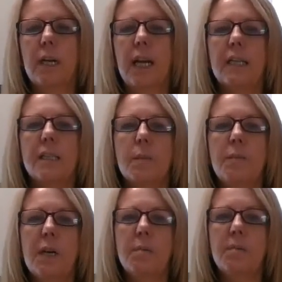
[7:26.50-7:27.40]
And
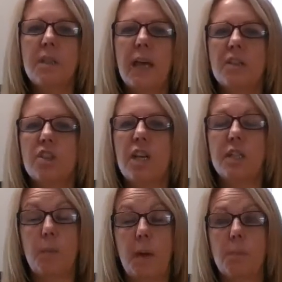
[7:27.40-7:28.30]
sometimes that
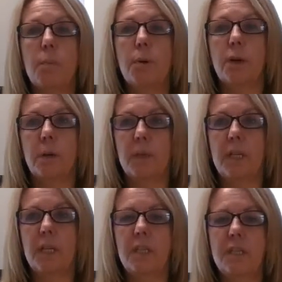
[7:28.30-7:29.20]
change might be
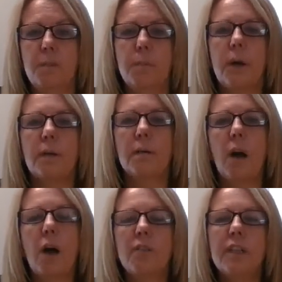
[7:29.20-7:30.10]
permanent, but
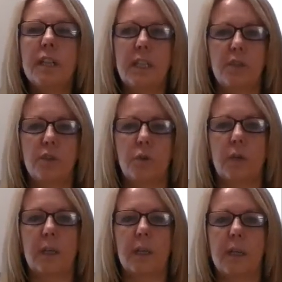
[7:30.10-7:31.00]
often it is
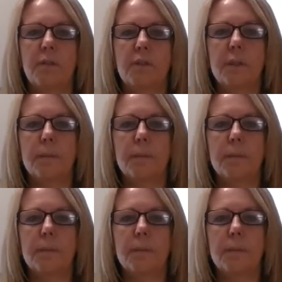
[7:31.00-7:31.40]
short-lived.